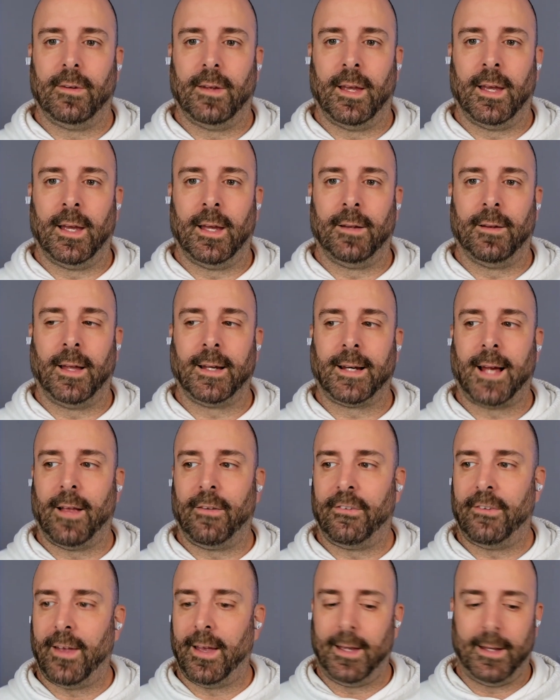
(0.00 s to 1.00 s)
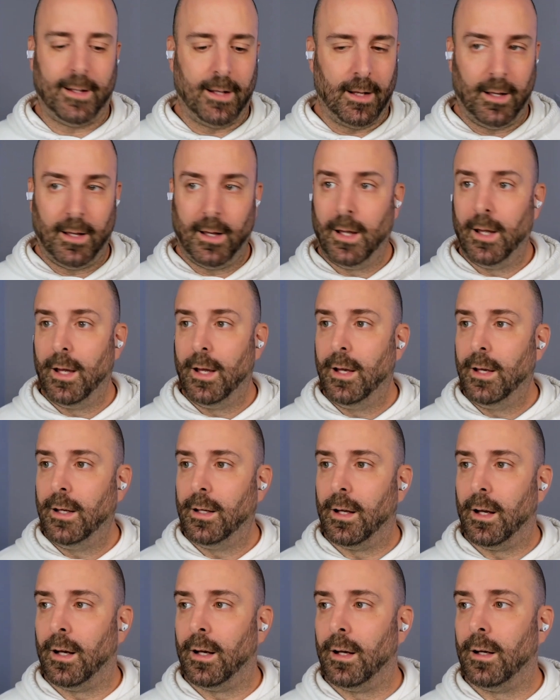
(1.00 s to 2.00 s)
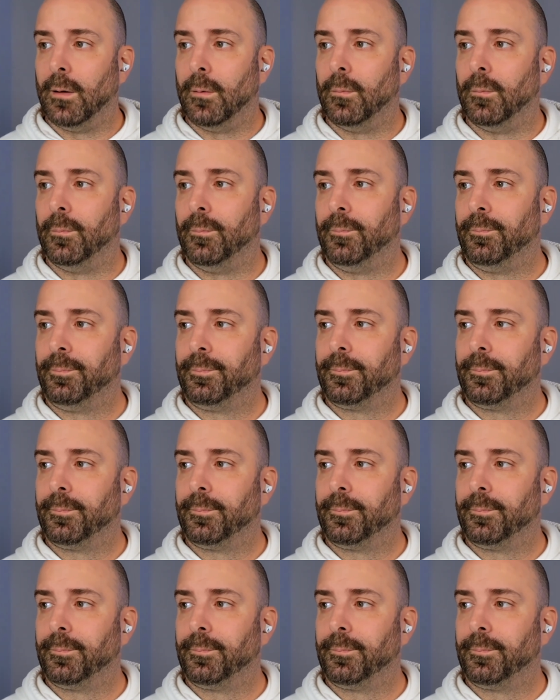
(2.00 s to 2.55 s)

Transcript: And like I said, um,